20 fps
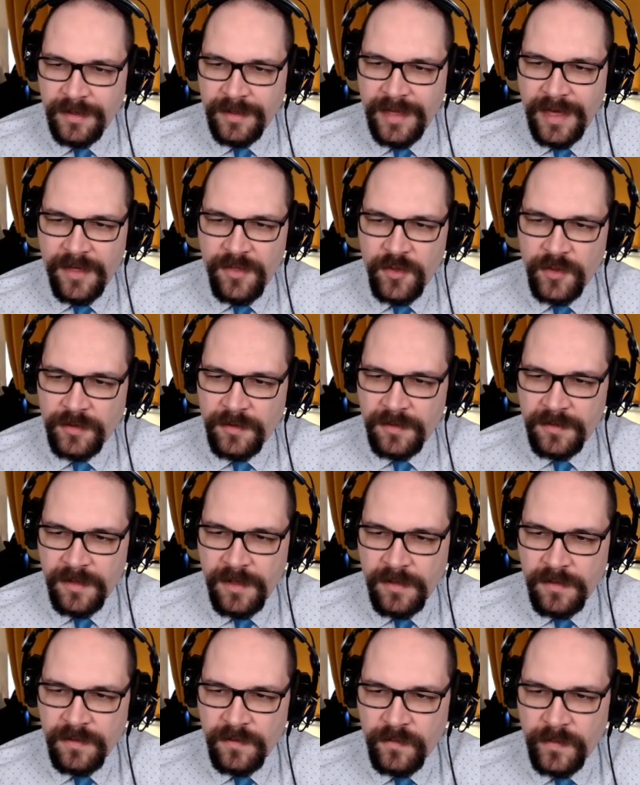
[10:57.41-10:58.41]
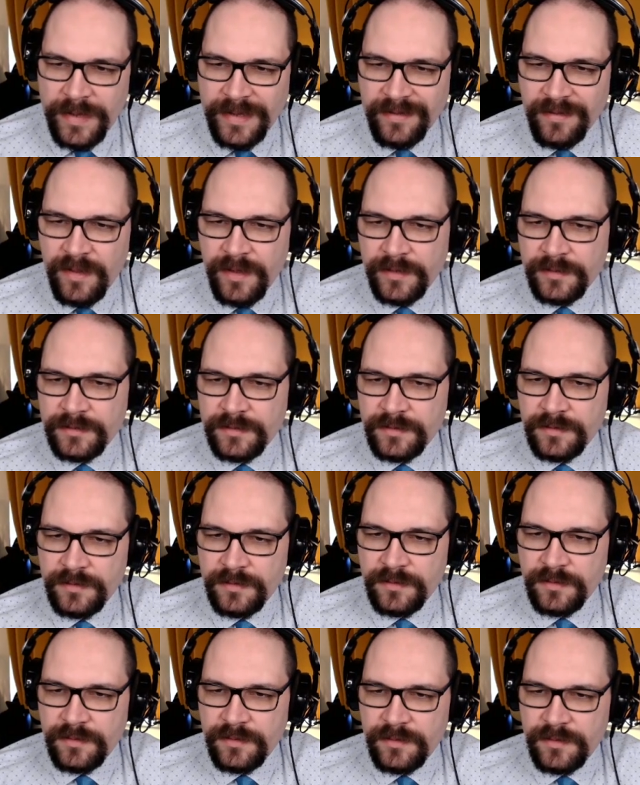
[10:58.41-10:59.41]
catching the sun's weak light.
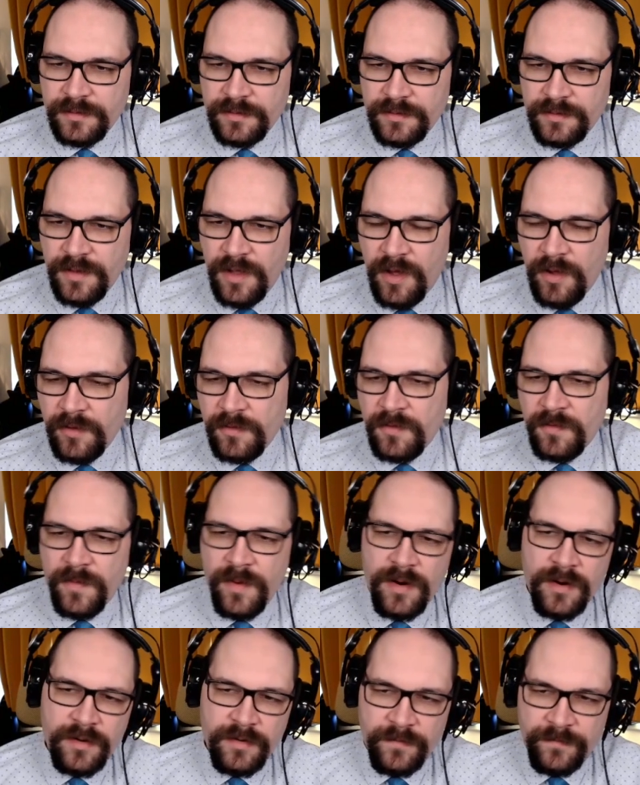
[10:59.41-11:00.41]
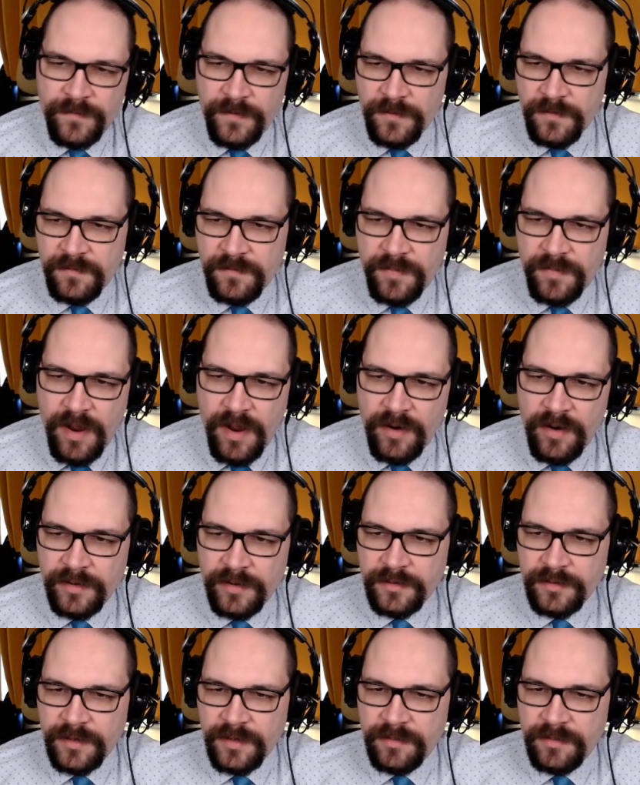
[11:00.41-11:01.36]
Those were your first priority.